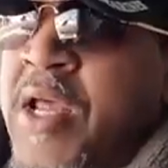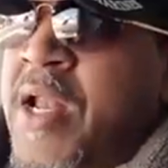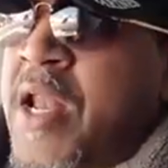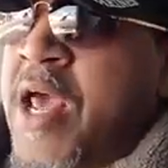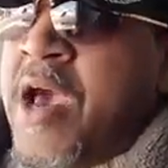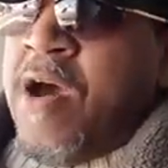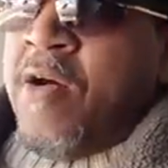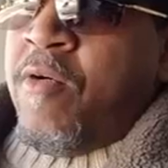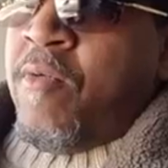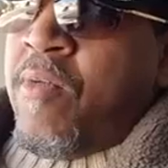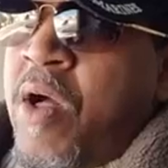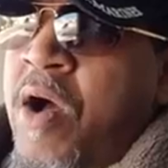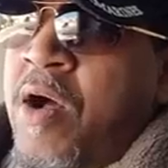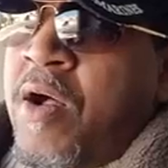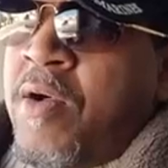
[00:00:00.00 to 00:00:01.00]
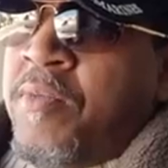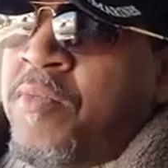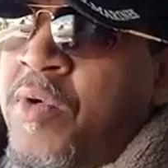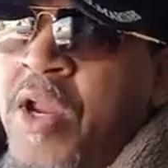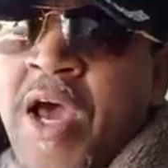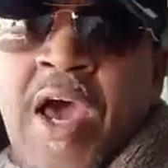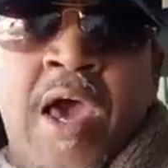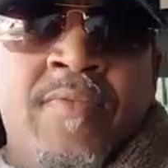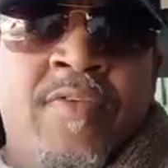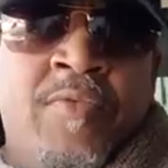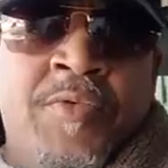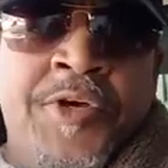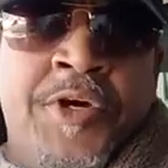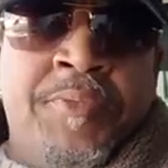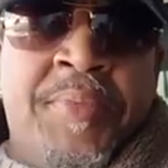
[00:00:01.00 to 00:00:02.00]
Now, when I have it
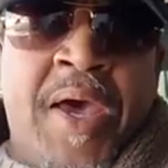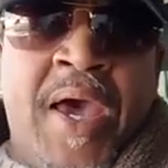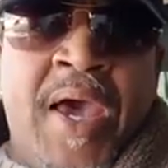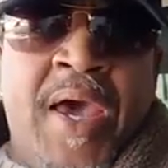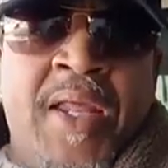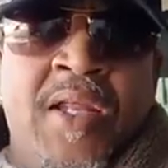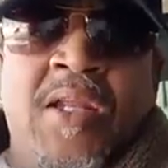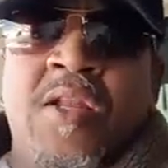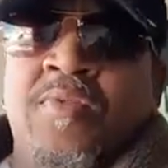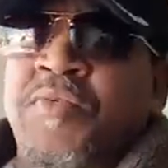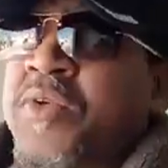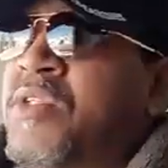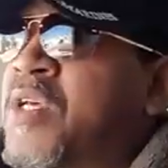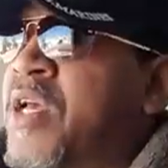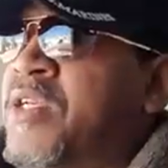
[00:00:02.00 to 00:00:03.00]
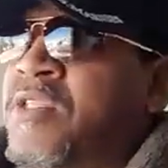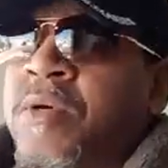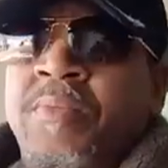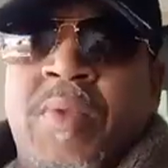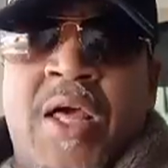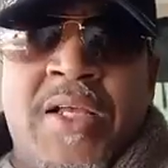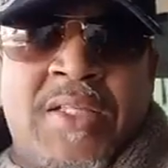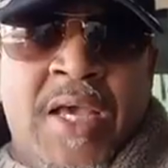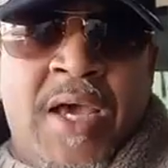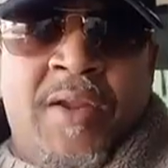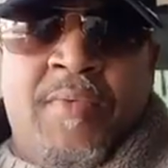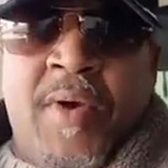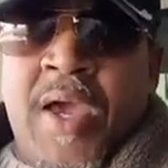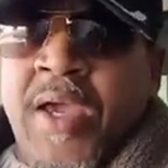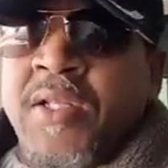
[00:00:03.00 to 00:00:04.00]
real bad, and if you take something like that
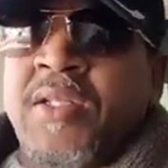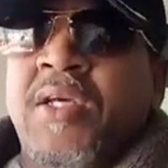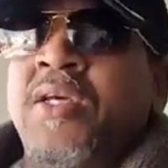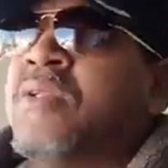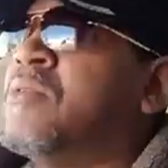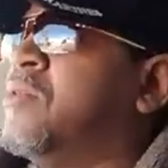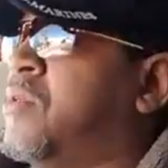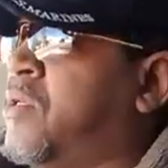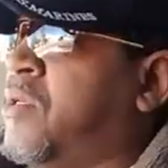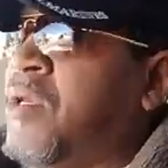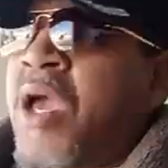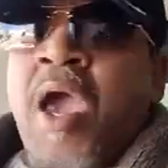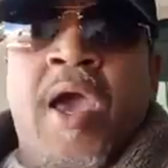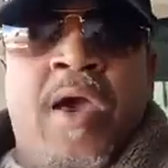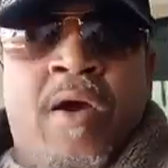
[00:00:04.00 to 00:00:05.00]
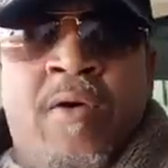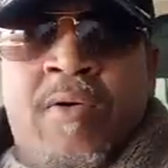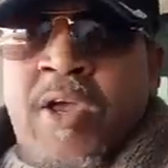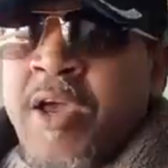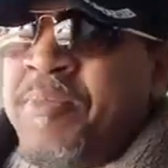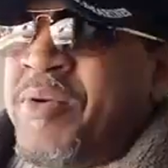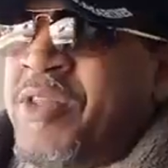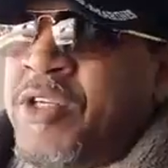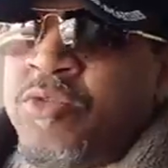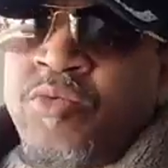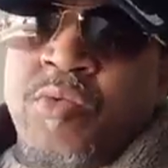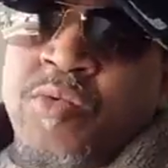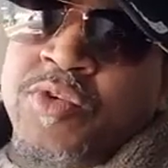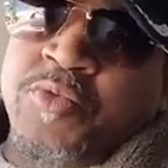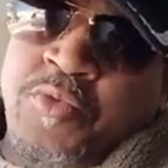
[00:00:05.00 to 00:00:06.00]
away, then yeah, okay. But this
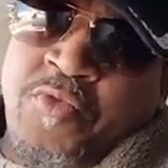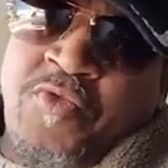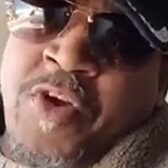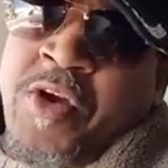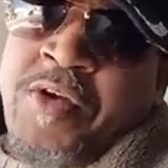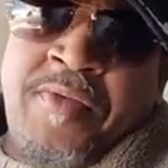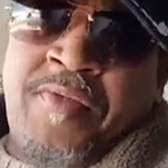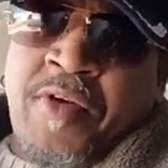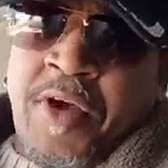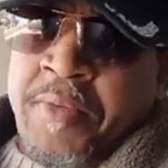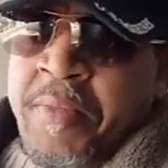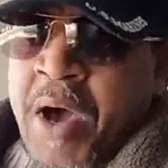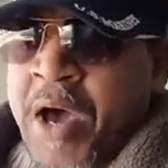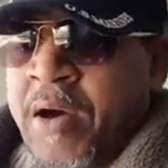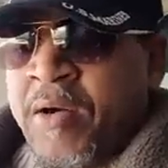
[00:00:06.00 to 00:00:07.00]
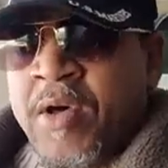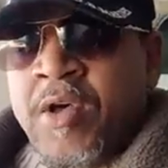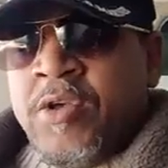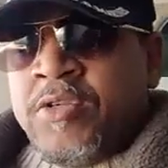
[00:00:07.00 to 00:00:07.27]
one was very, very mild.